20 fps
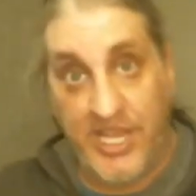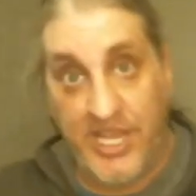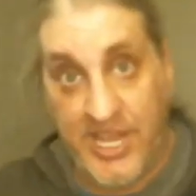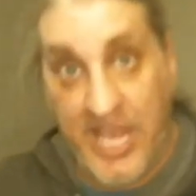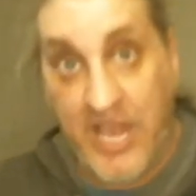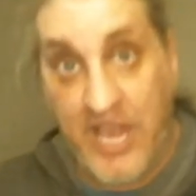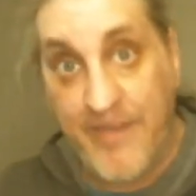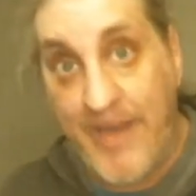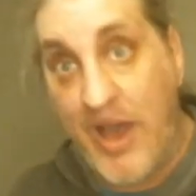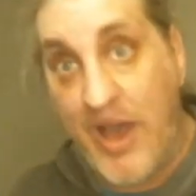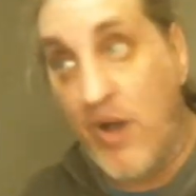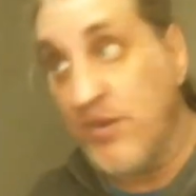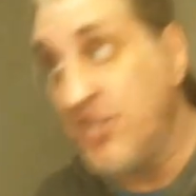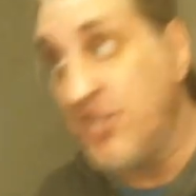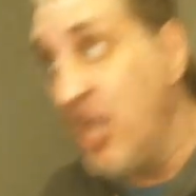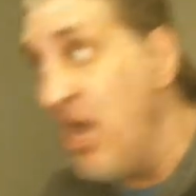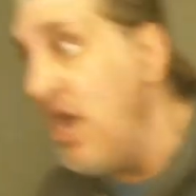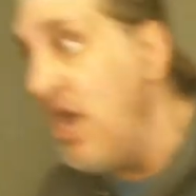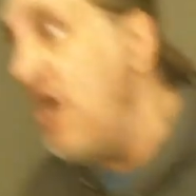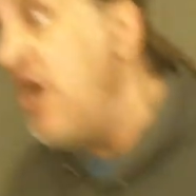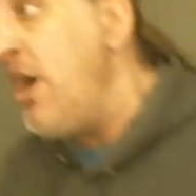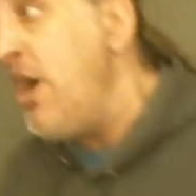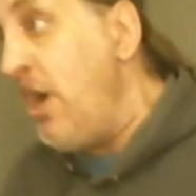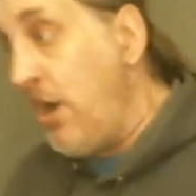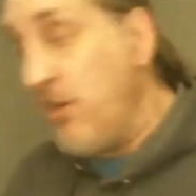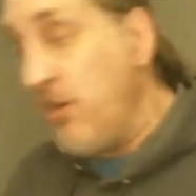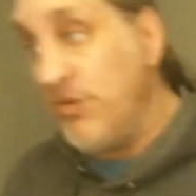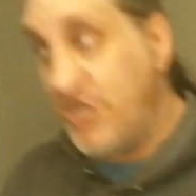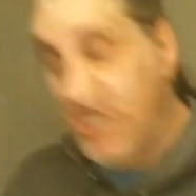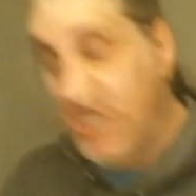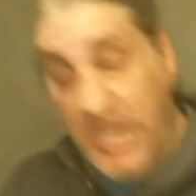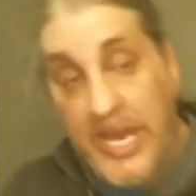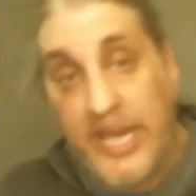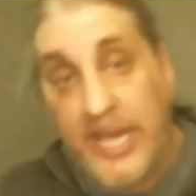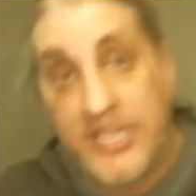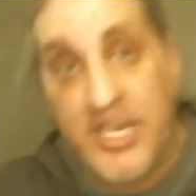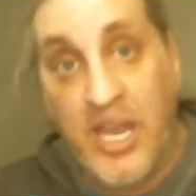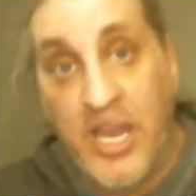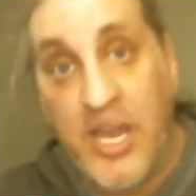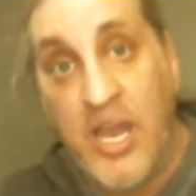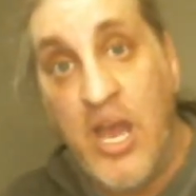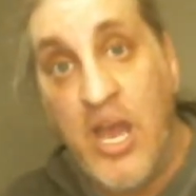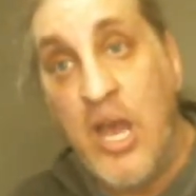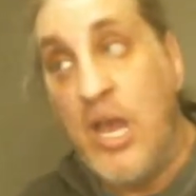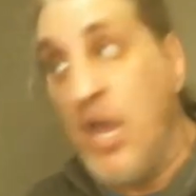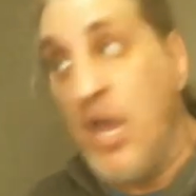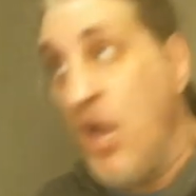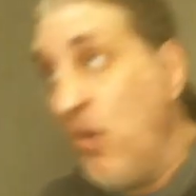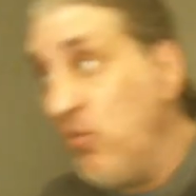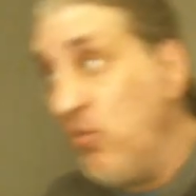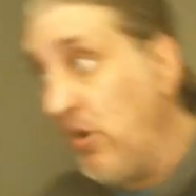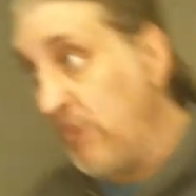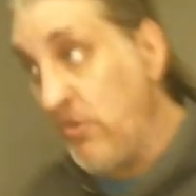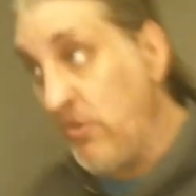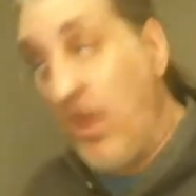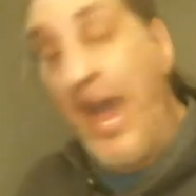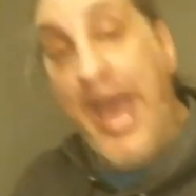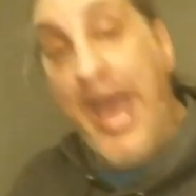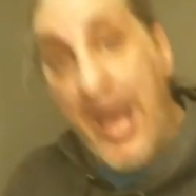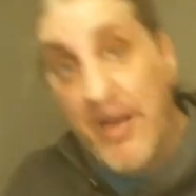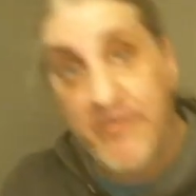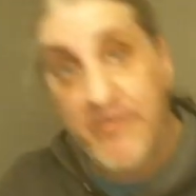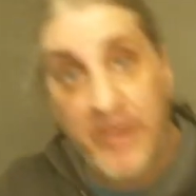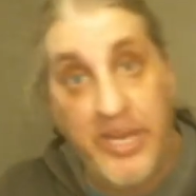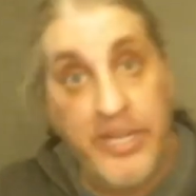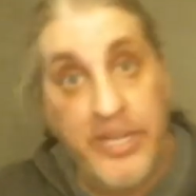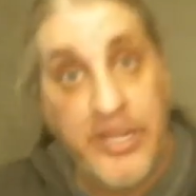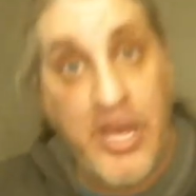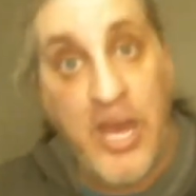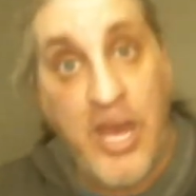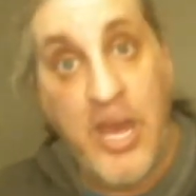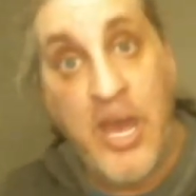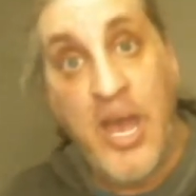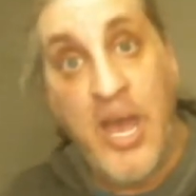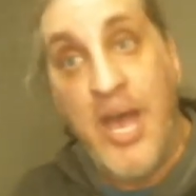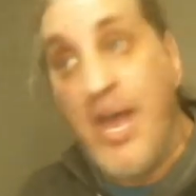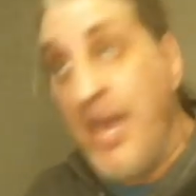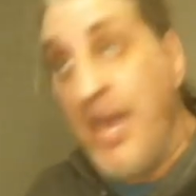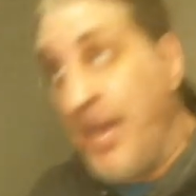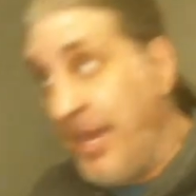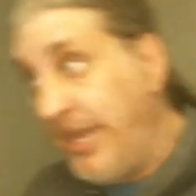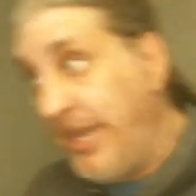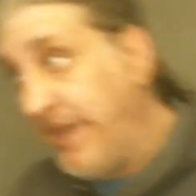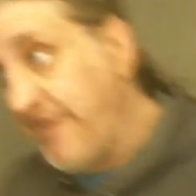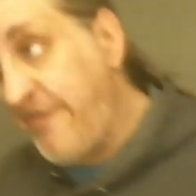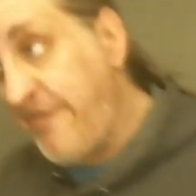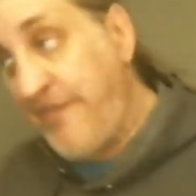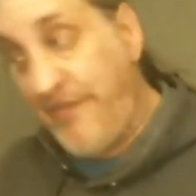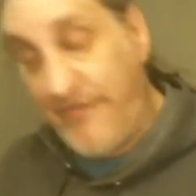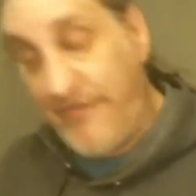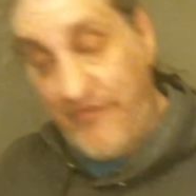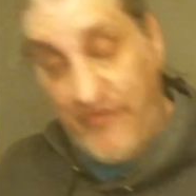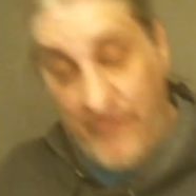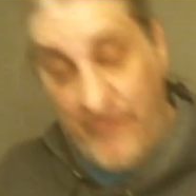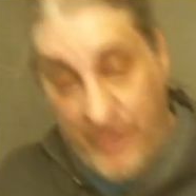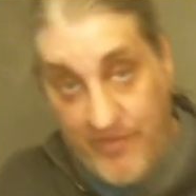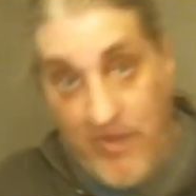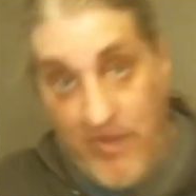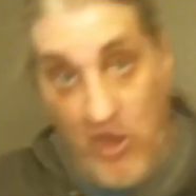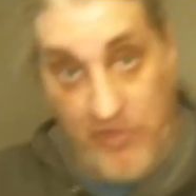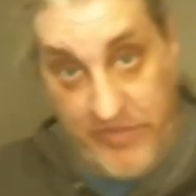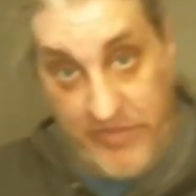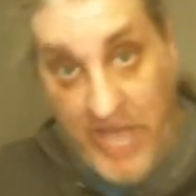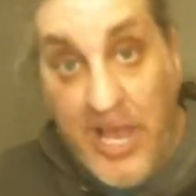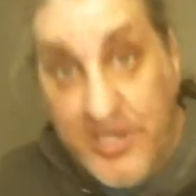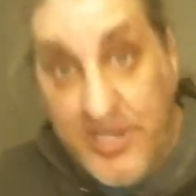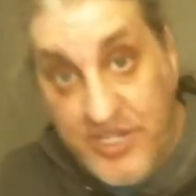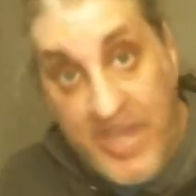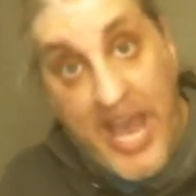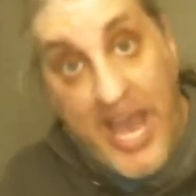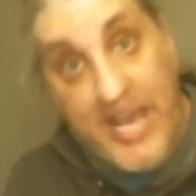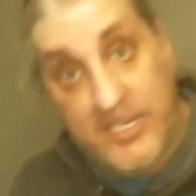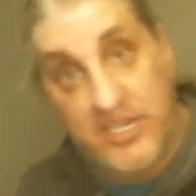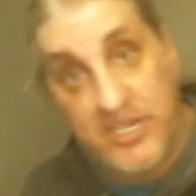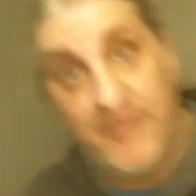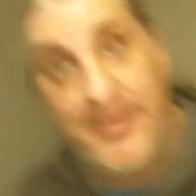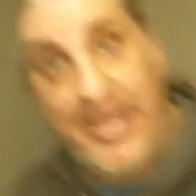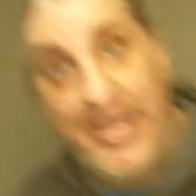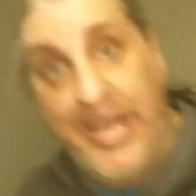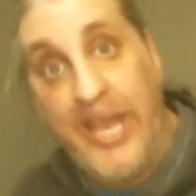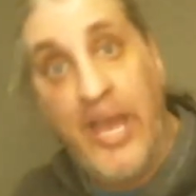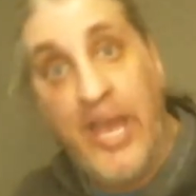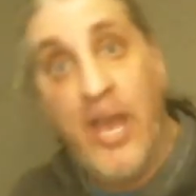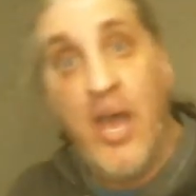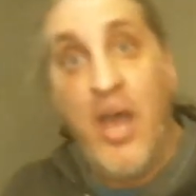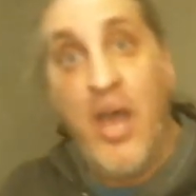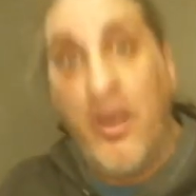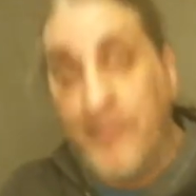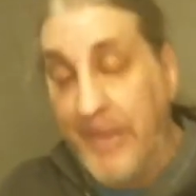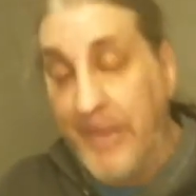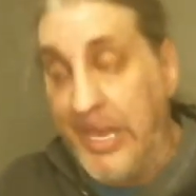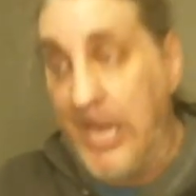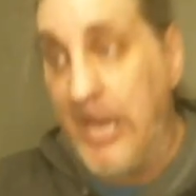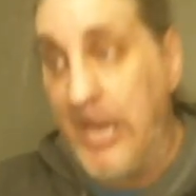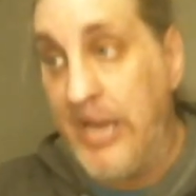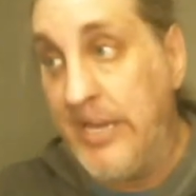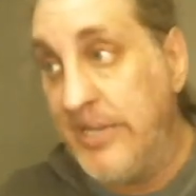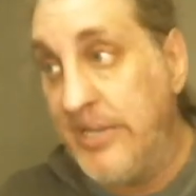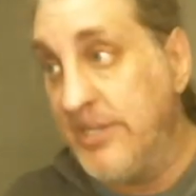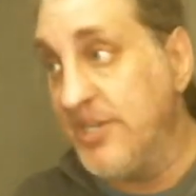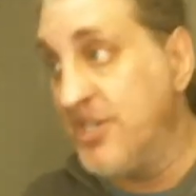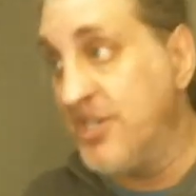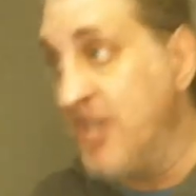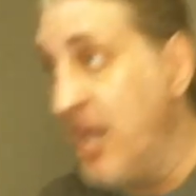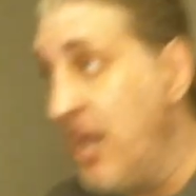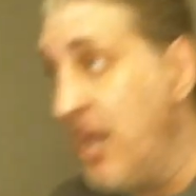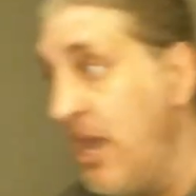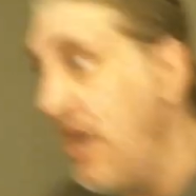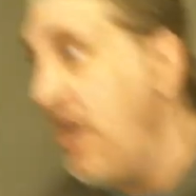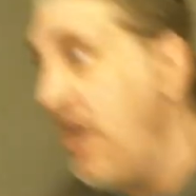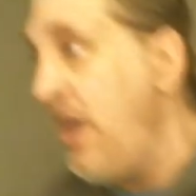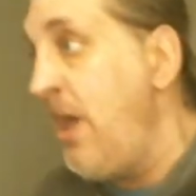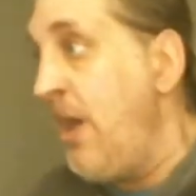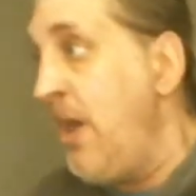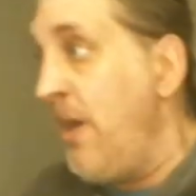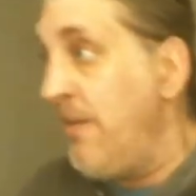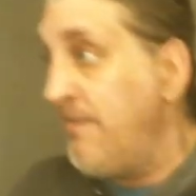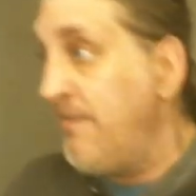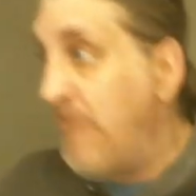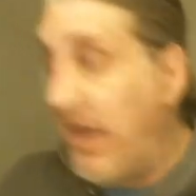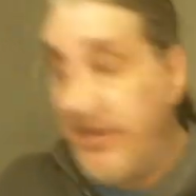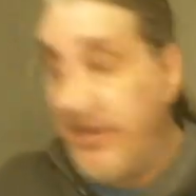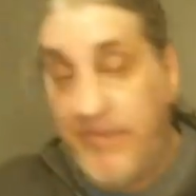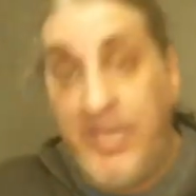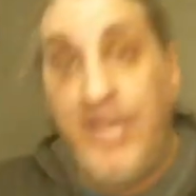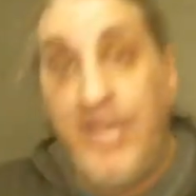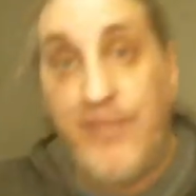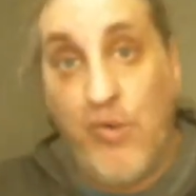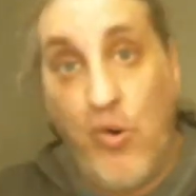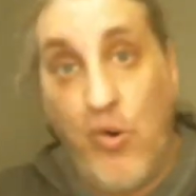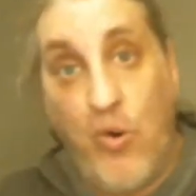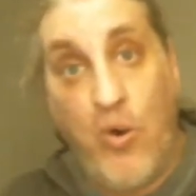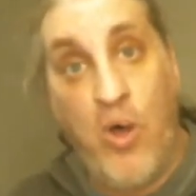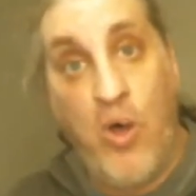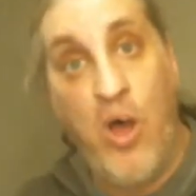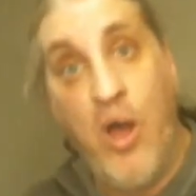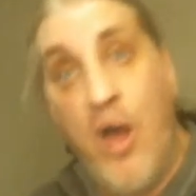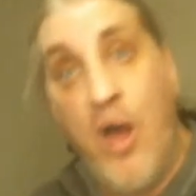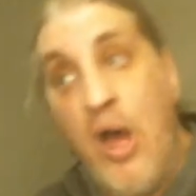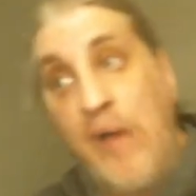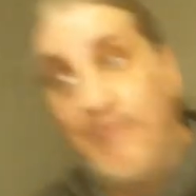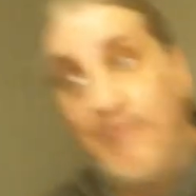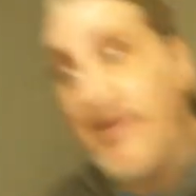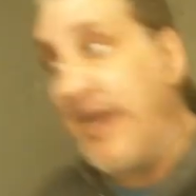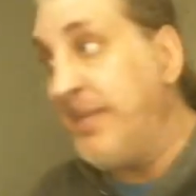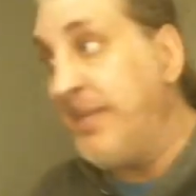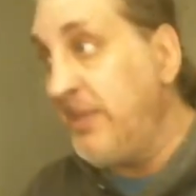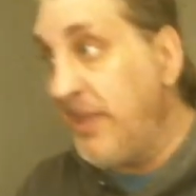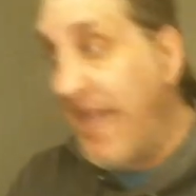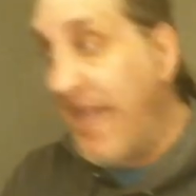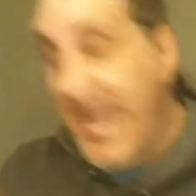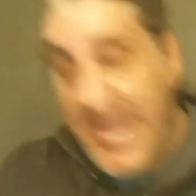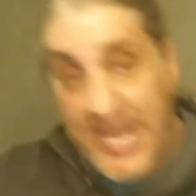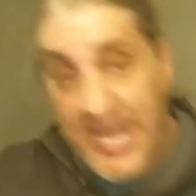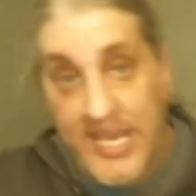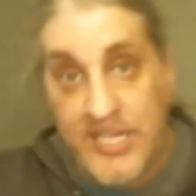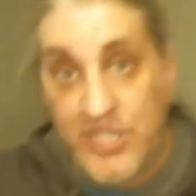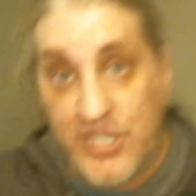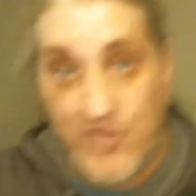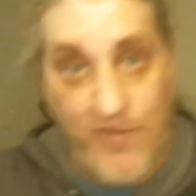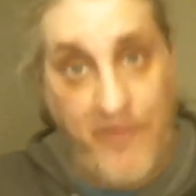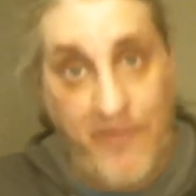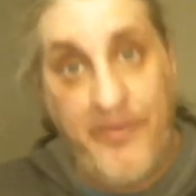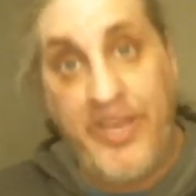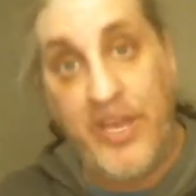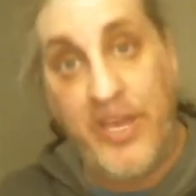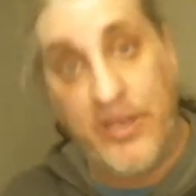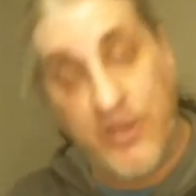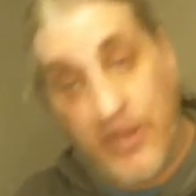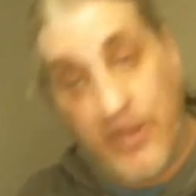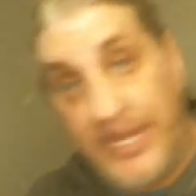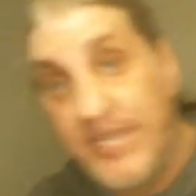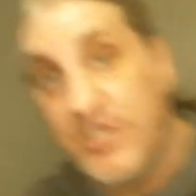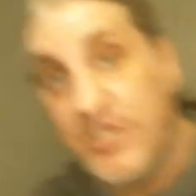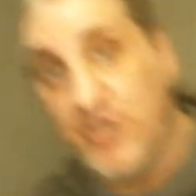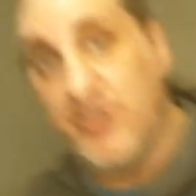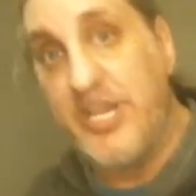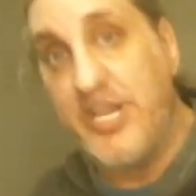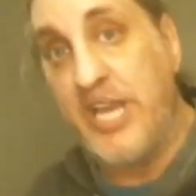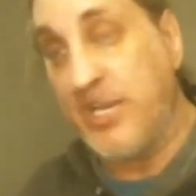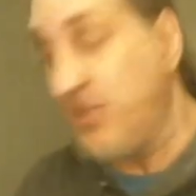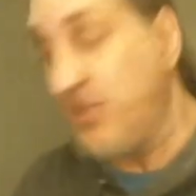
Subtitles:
think about, oh shit, what will happen if the Pope does that to me, because my people, my lands will be under interdict.